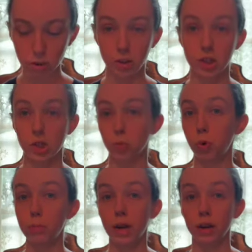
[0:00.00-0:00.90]
this
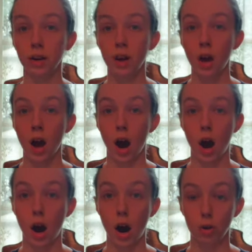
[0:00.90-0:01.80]
woman
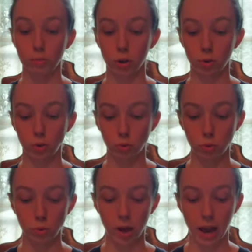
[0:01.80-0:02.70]
um,
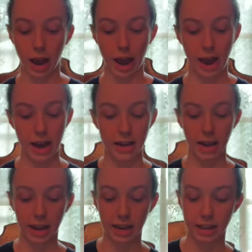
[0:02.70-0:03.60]
who had
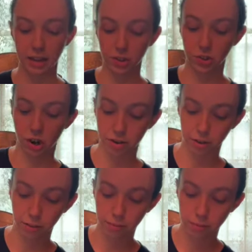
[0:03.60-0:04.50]
a
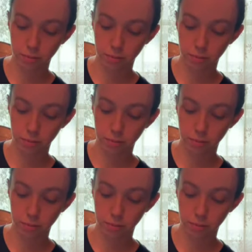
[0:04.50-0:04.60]
daughter,